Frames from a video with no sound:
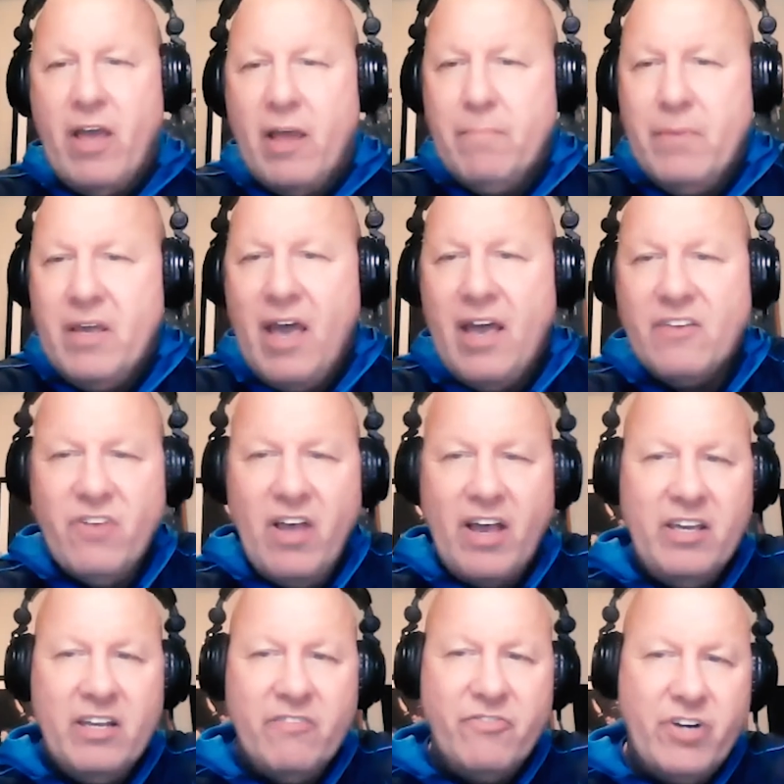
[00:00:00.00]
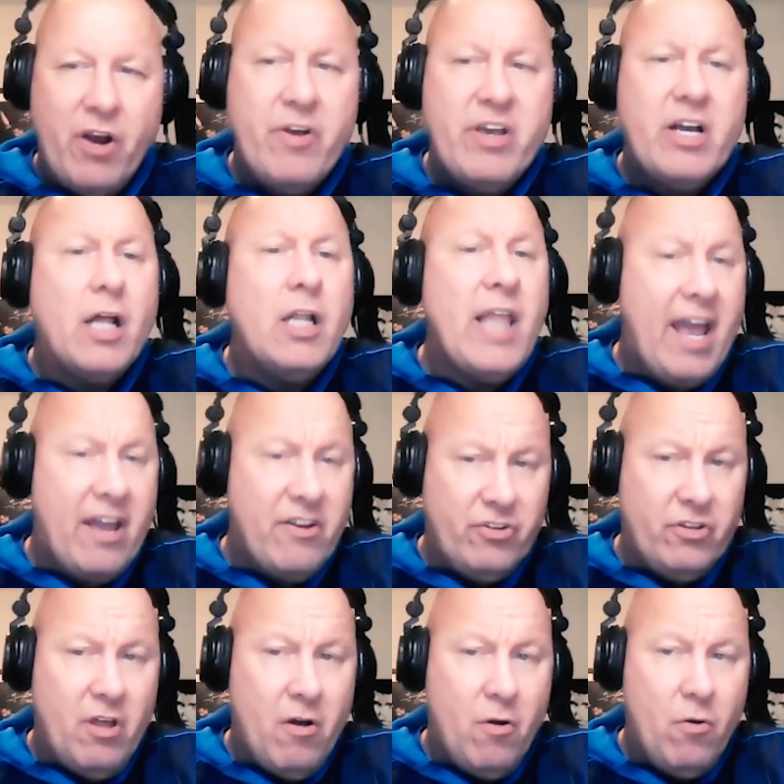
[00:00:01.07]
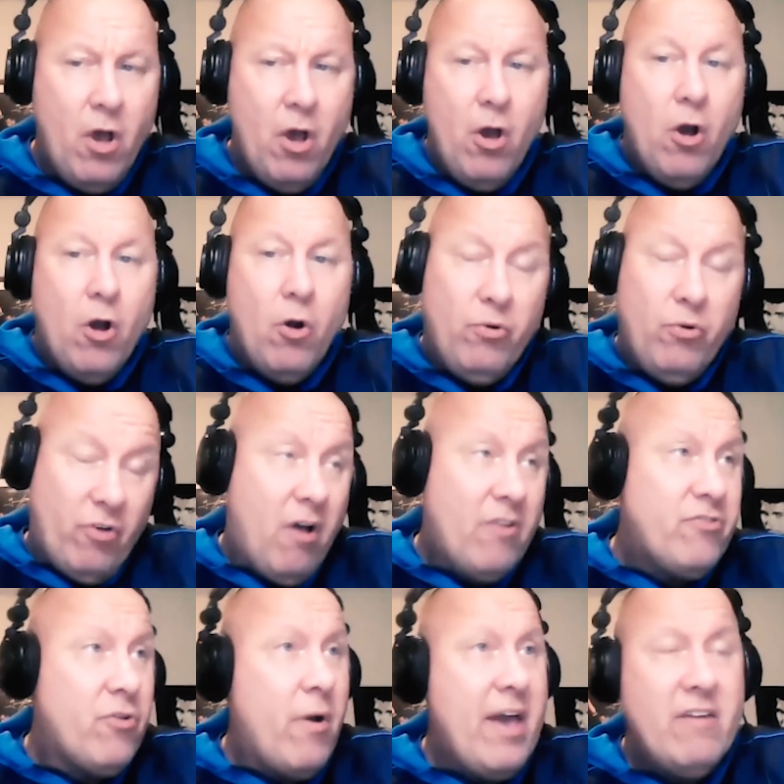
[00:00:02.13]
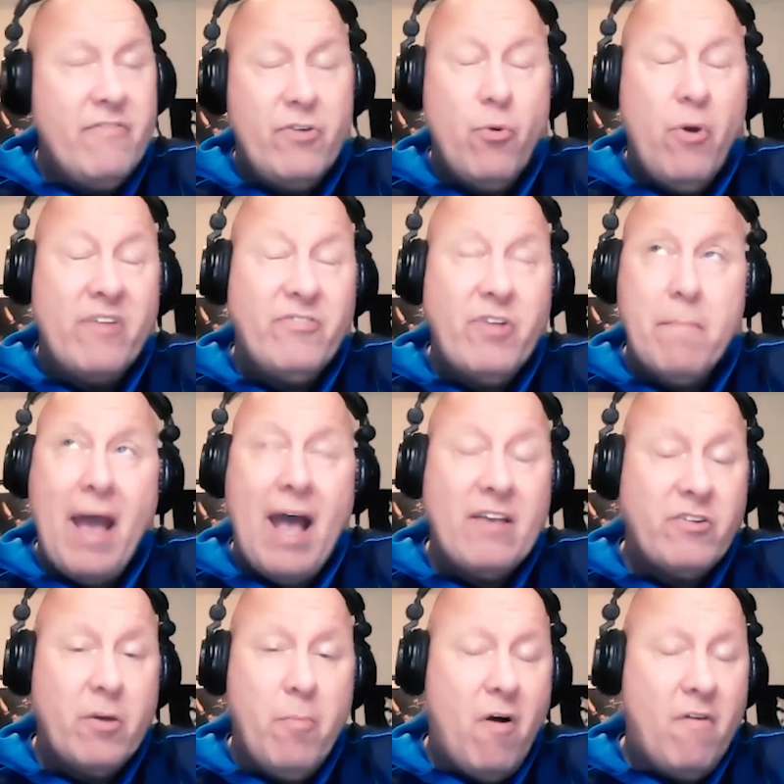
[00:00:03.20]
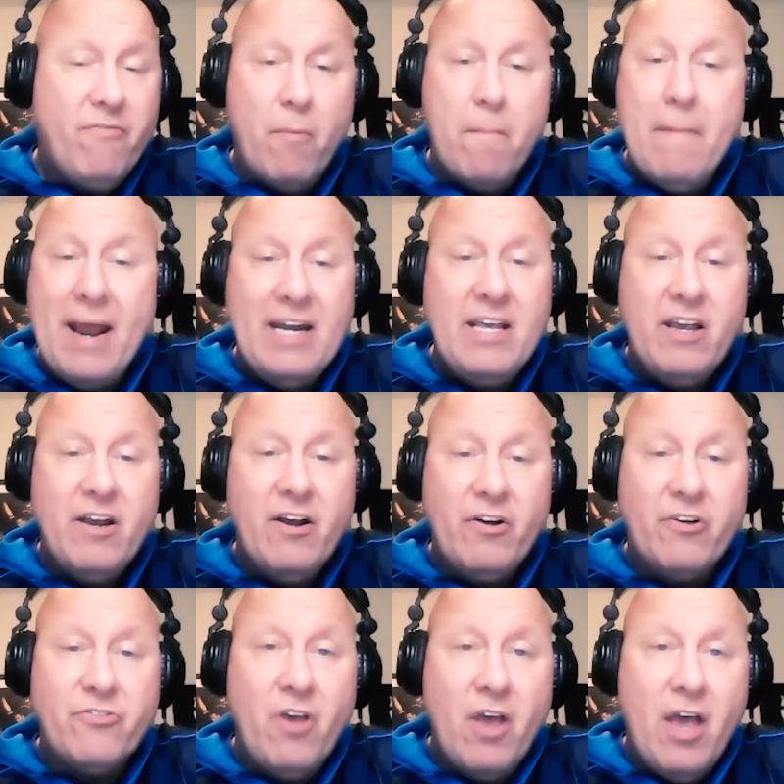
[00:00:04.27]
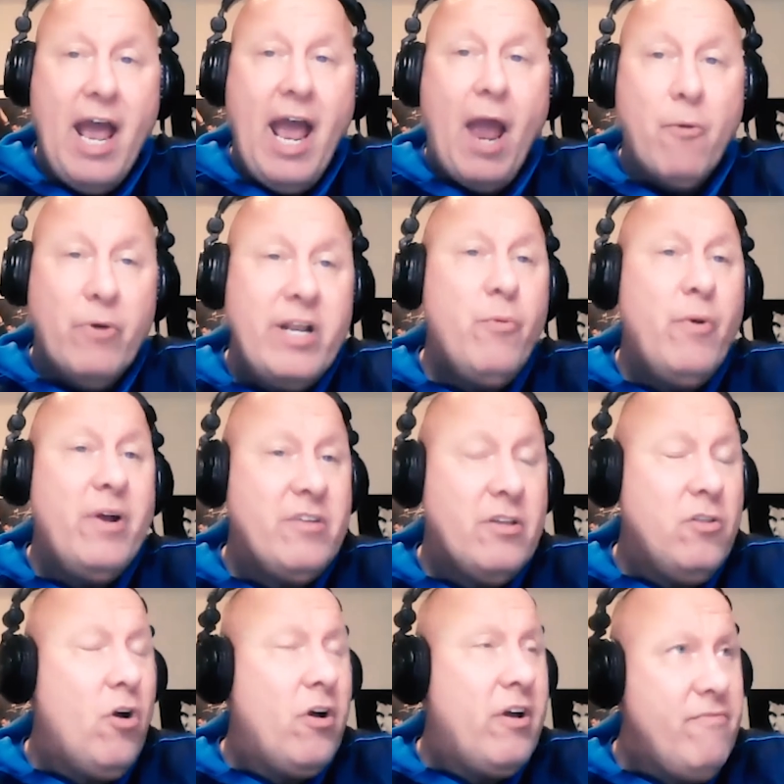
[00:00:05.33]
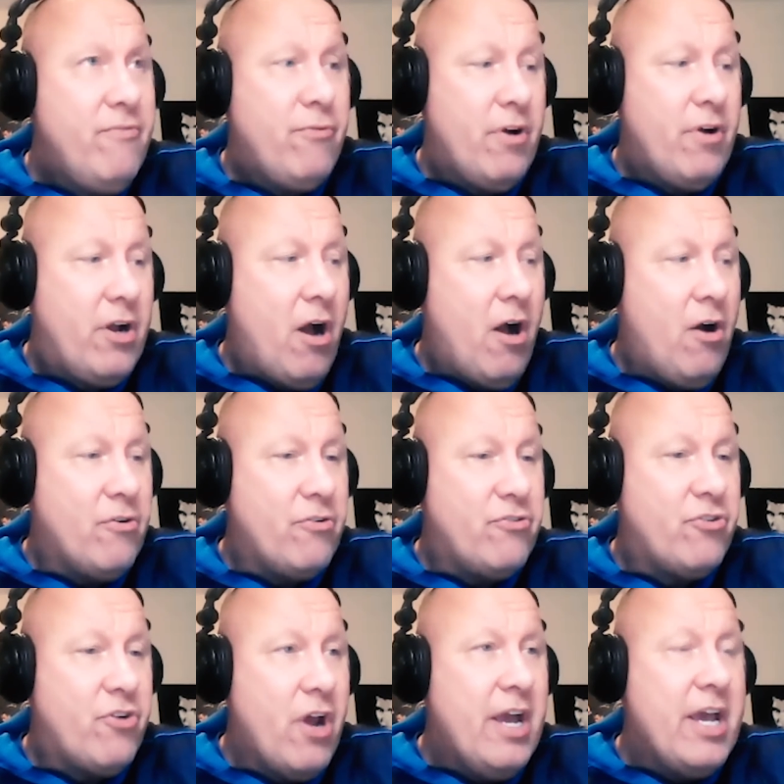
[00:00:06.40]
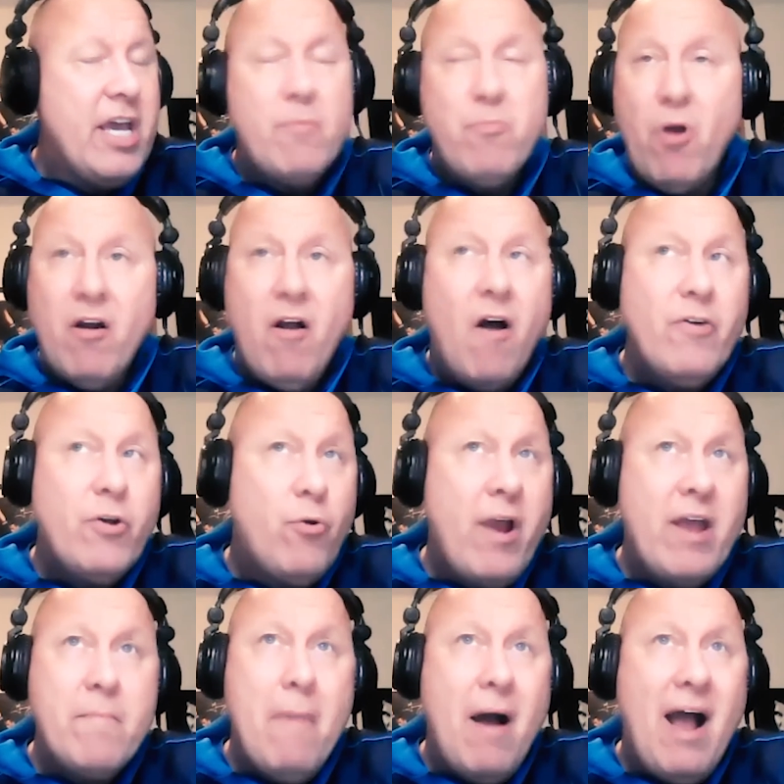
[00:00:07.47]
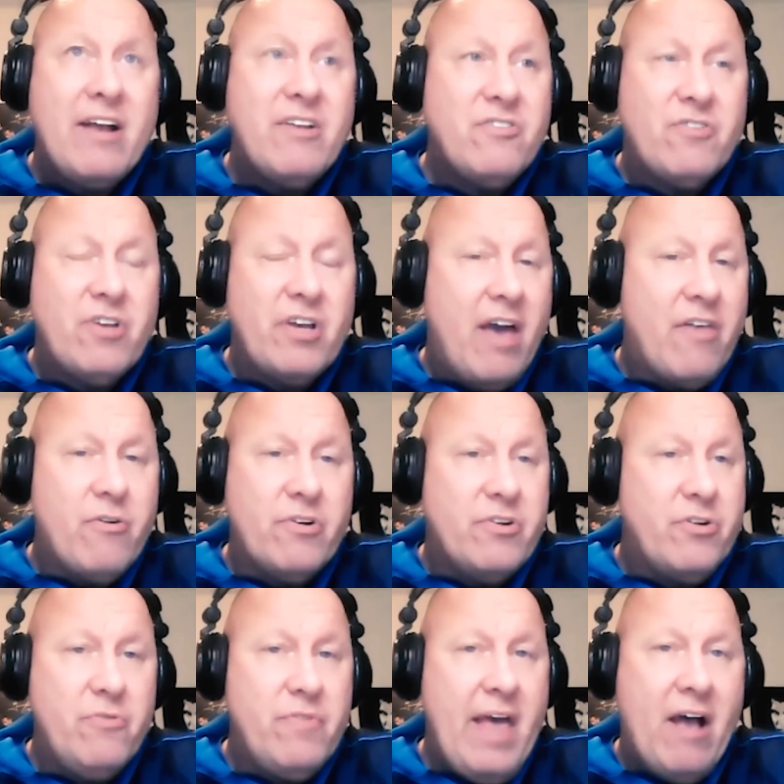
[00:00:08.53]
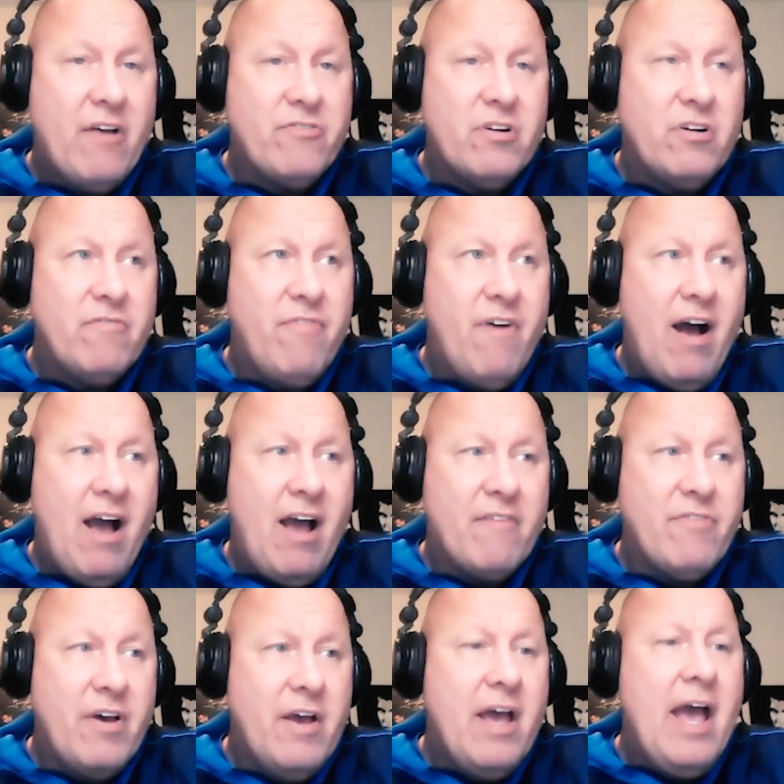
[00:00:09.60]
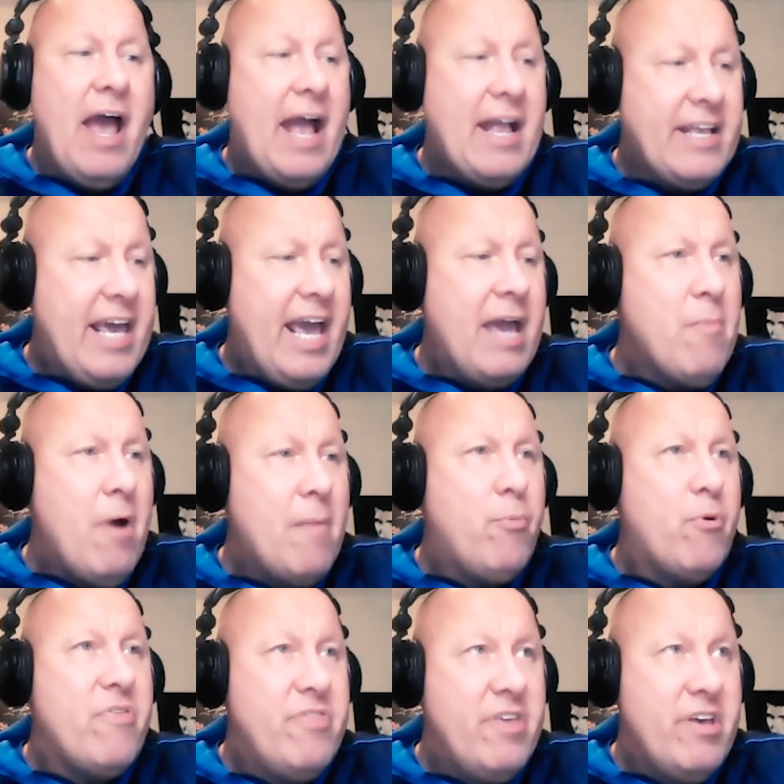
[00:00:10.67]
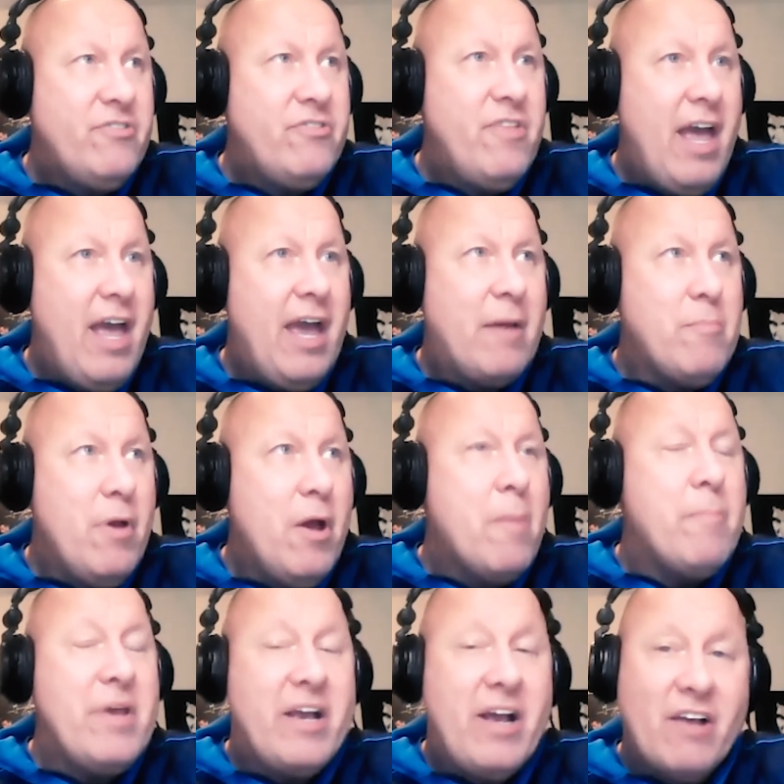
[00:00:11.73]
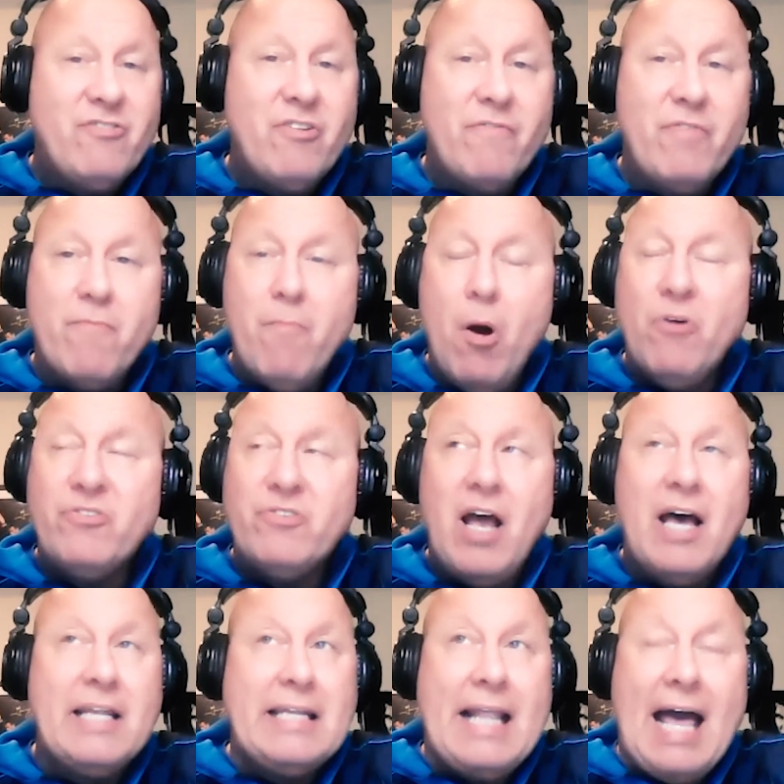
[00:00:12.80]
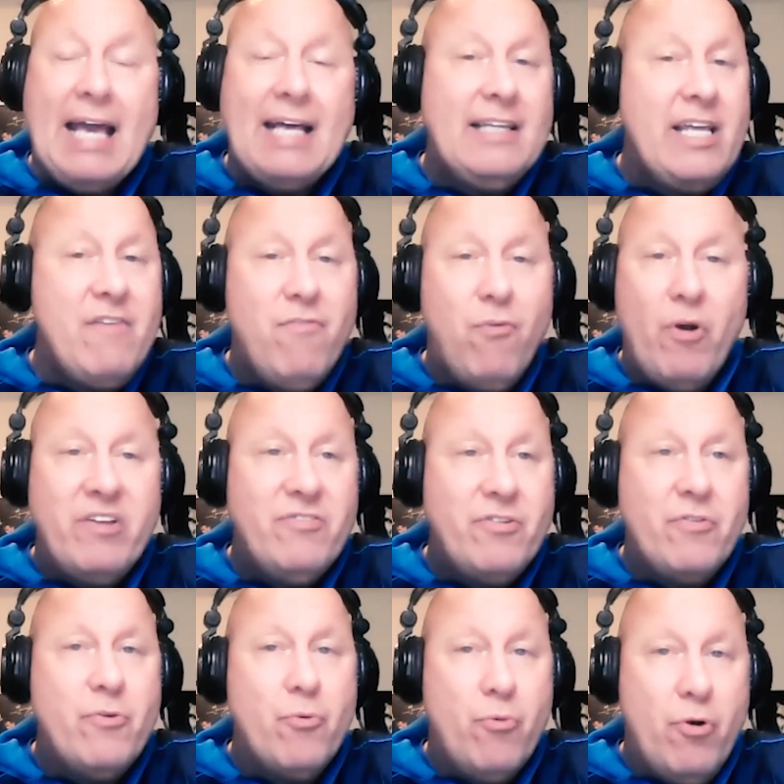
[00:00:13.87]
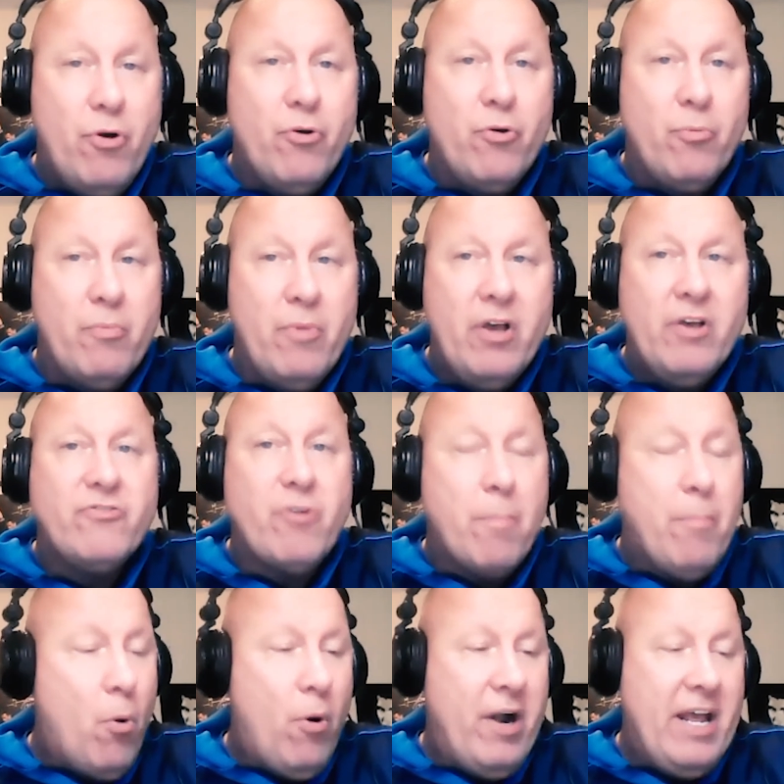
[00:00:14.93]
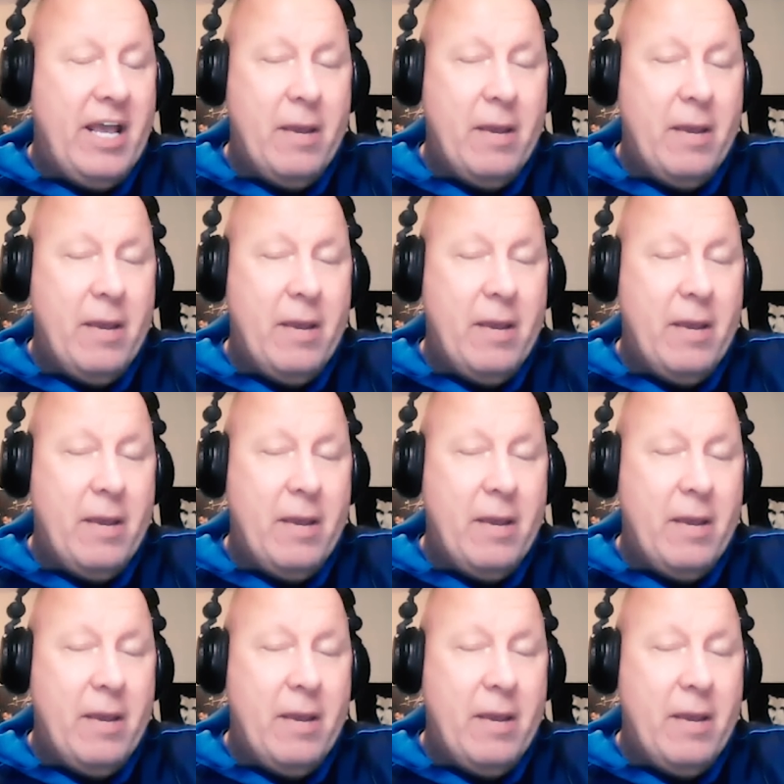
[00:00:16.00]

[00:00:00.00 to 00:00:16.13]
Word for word: NBA executive Jerry Colangelo, who was also head of USA Basketball for many years. And when he went to looking for a coach, he brought all the great minds together in 2005 and came up with this name because of the most unlikely voice in the room supporting